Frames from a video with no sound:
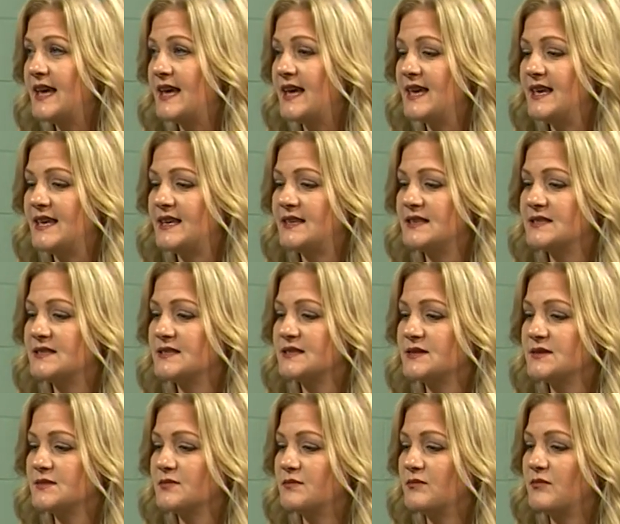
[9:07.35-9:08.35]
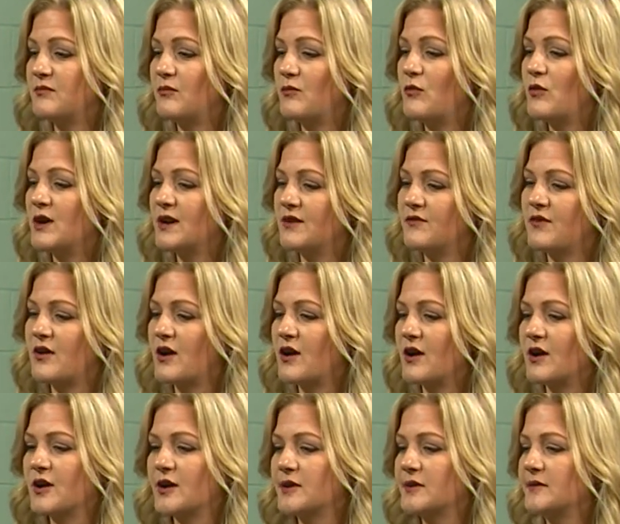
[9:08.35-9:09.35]
is one of
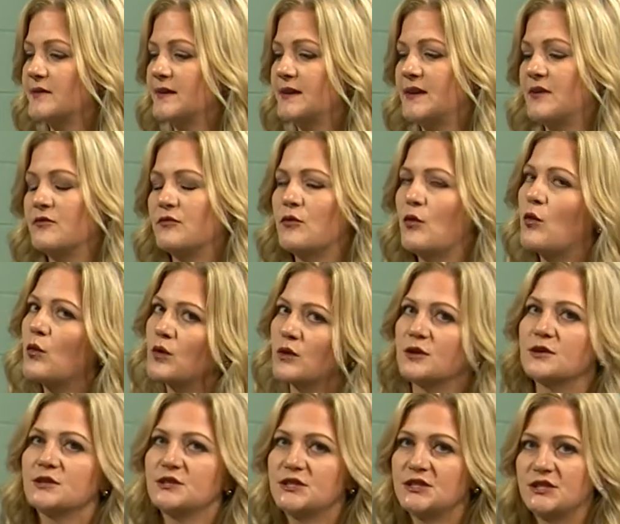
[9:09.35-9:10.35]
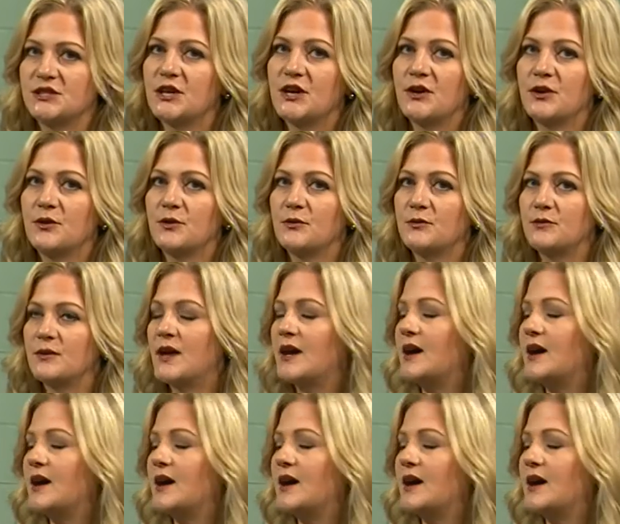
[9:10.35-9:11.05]
our kind of cornerstone